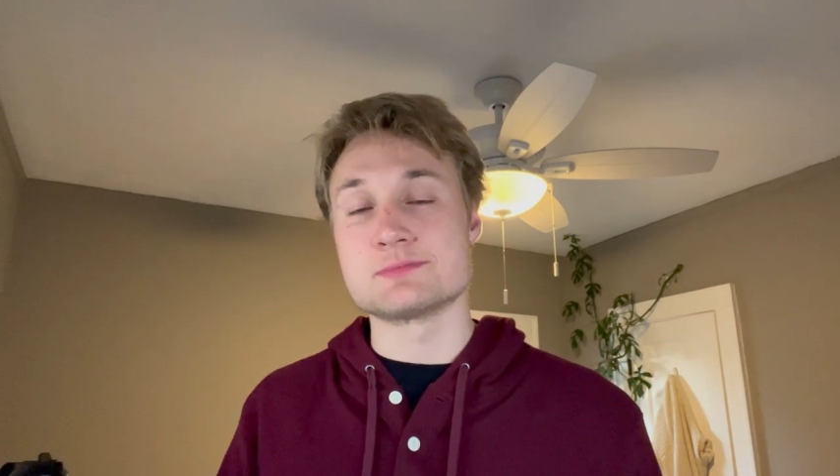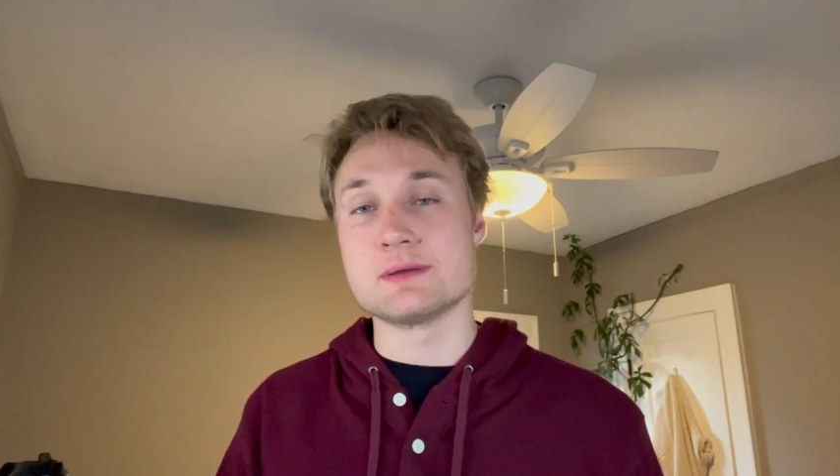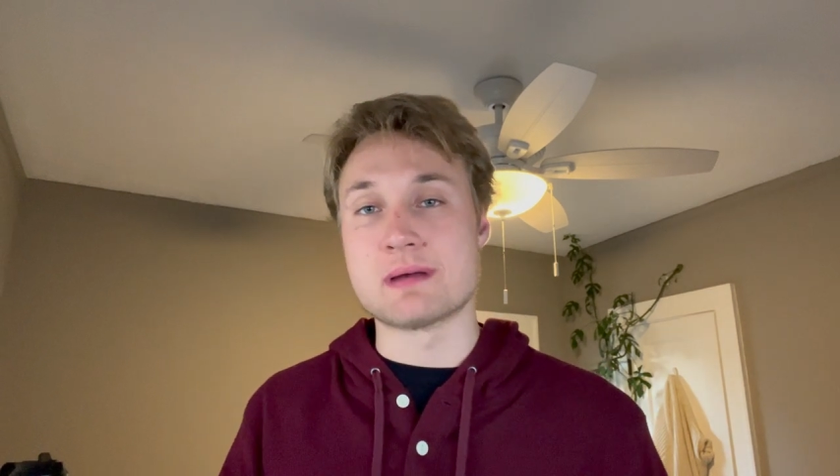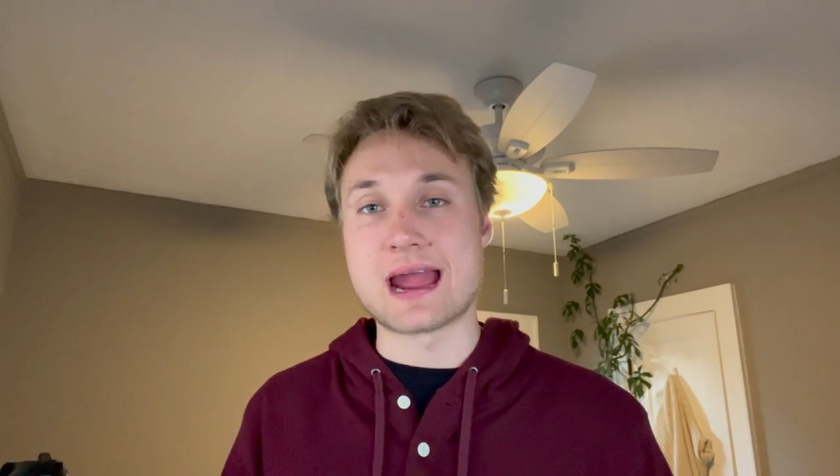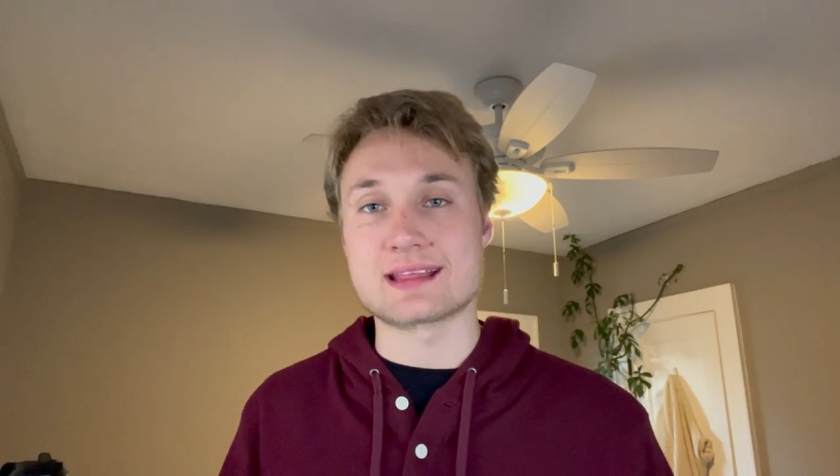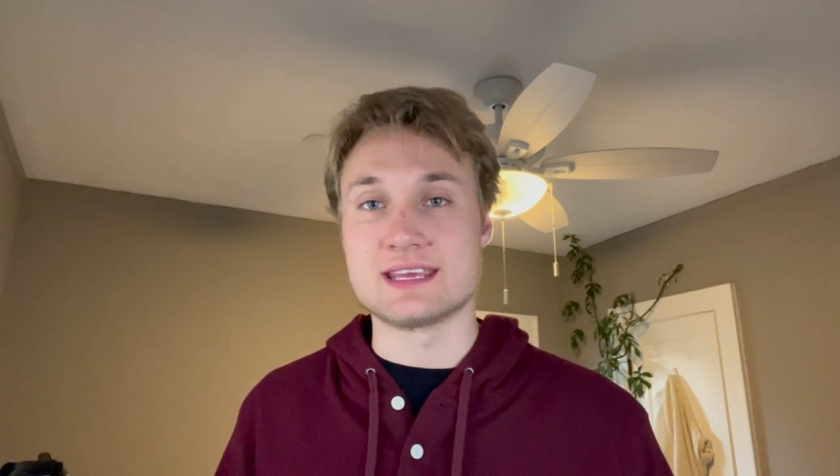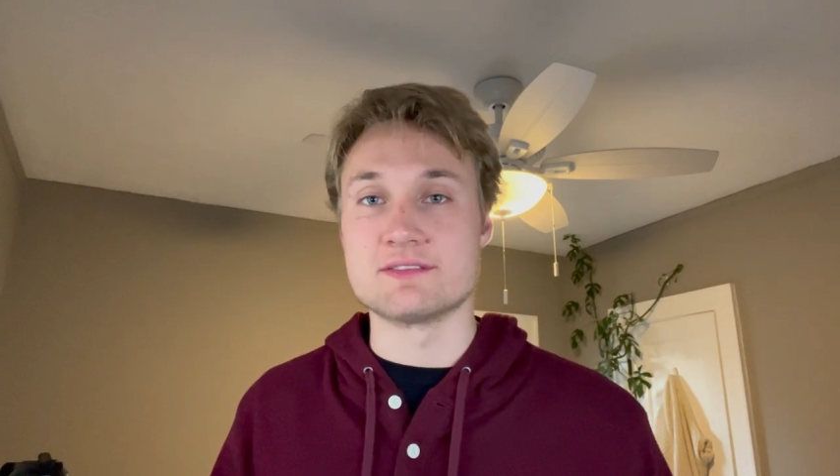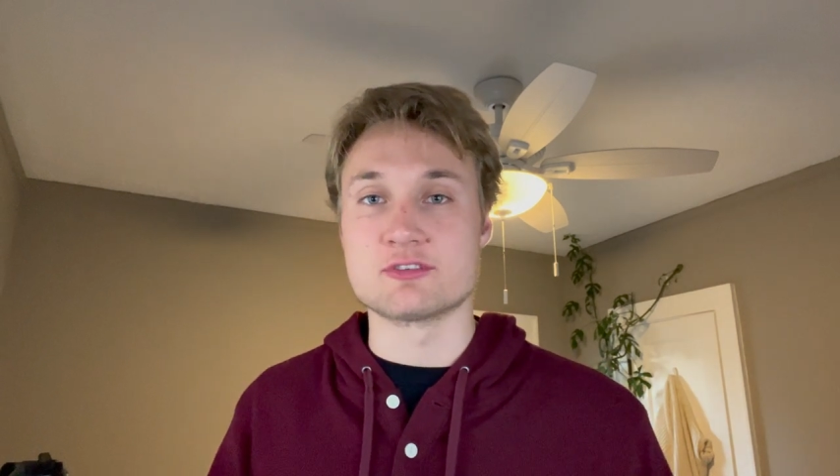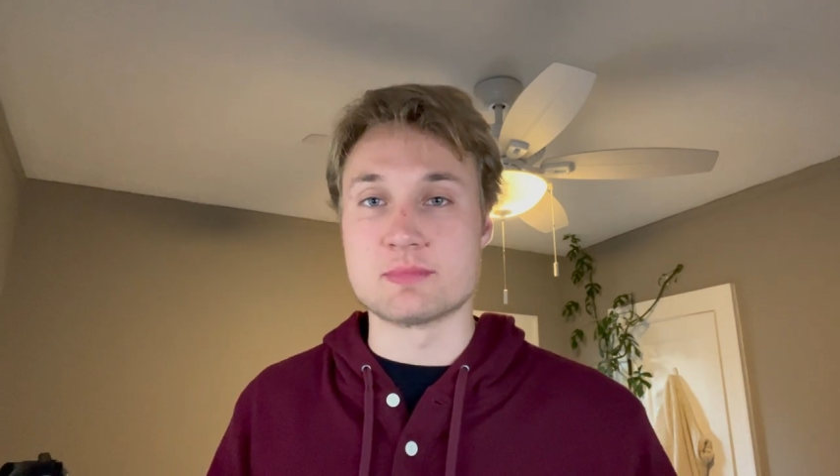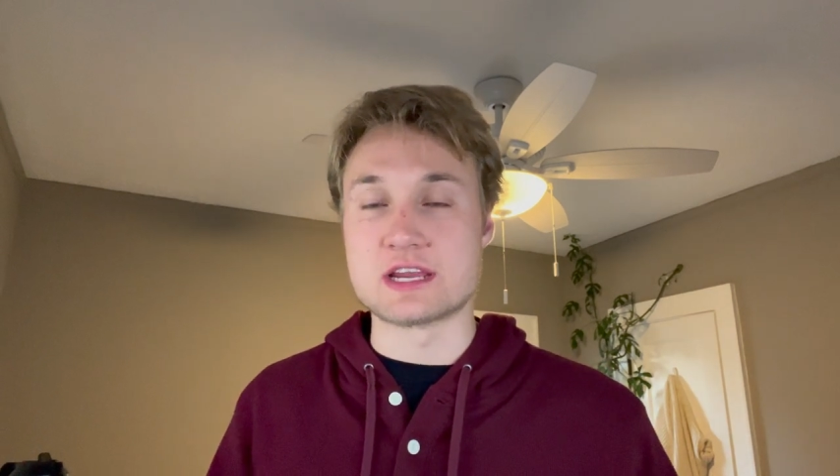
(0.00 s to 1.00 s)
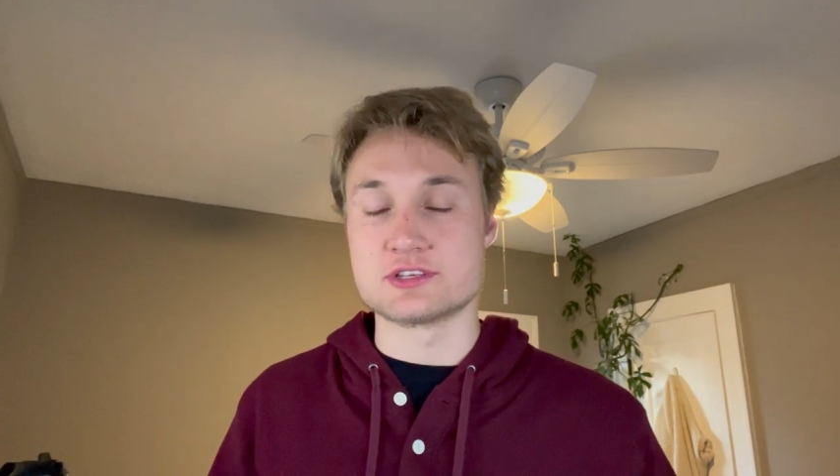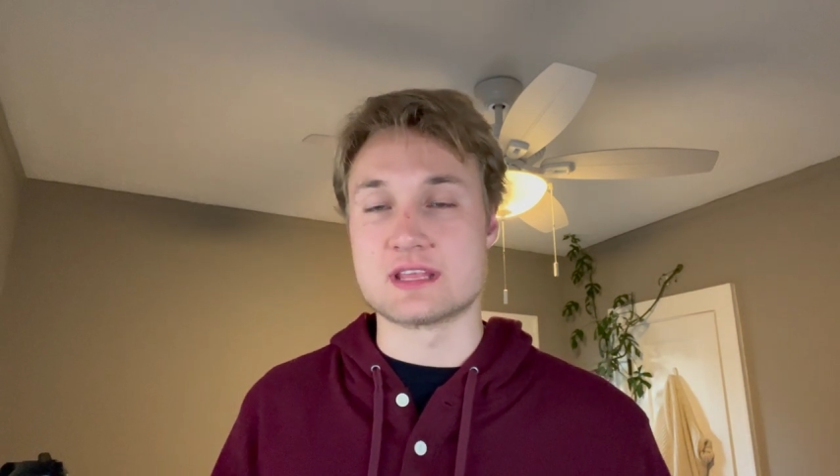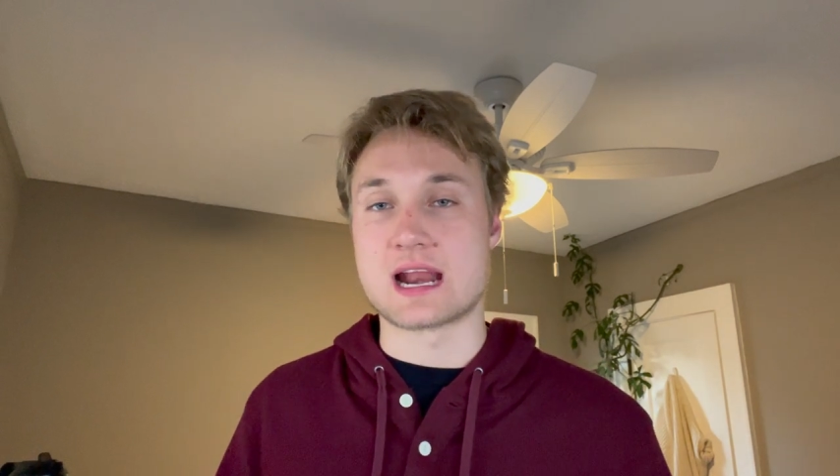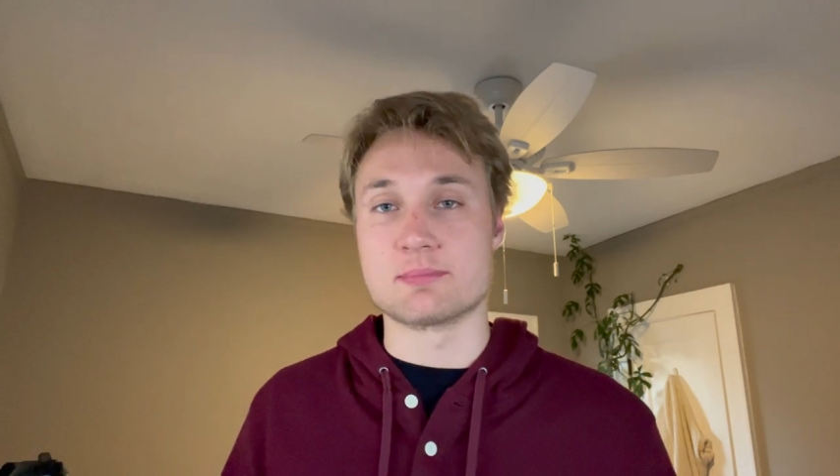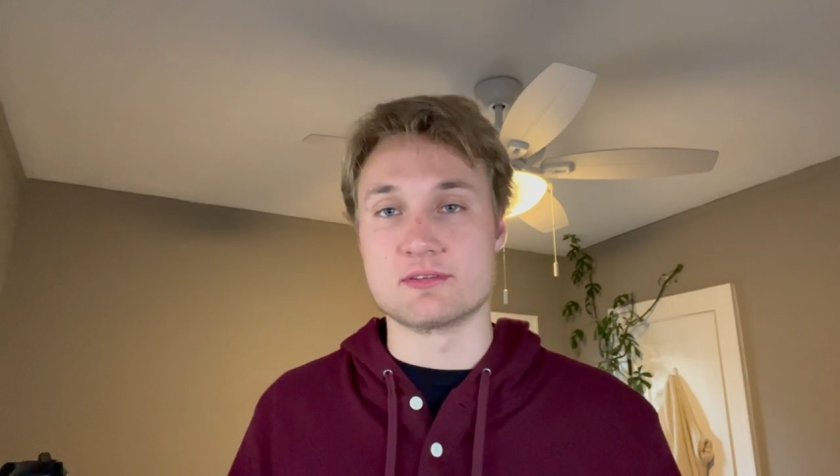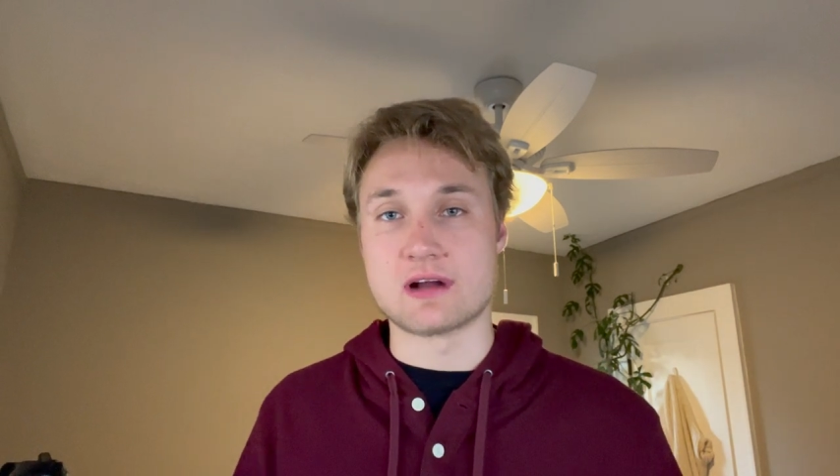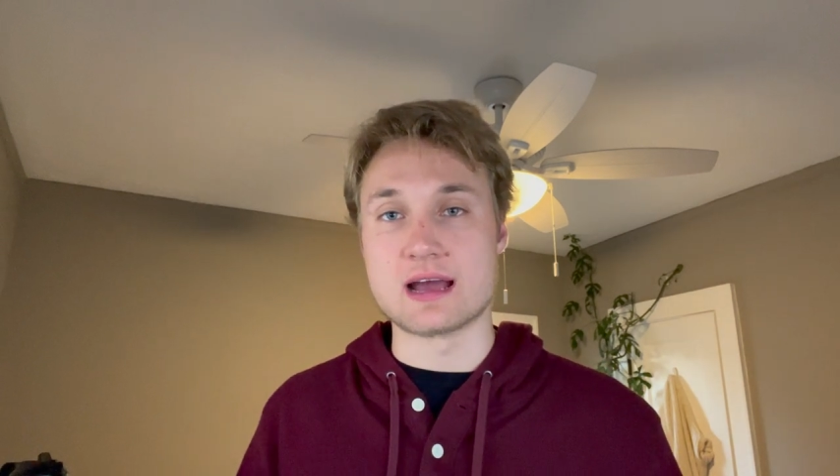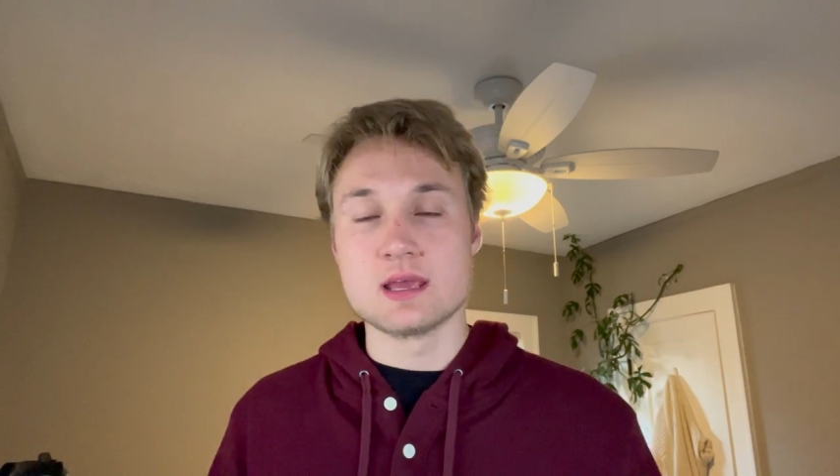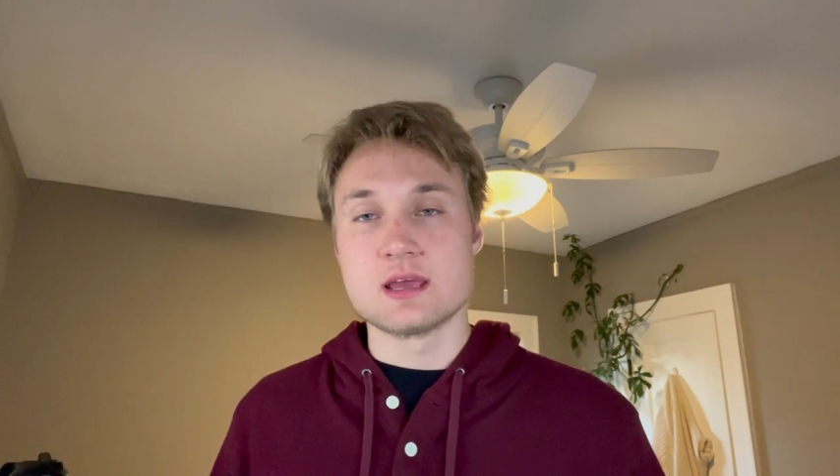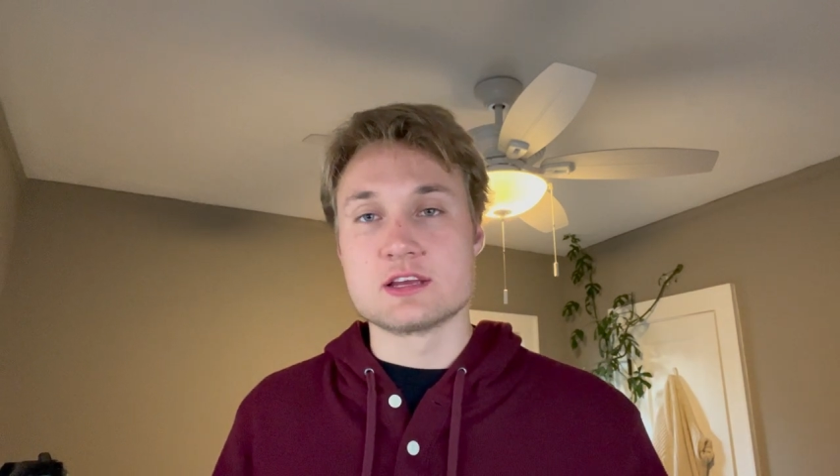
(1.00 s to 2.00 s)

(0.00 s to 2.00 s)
me back the information that I provided,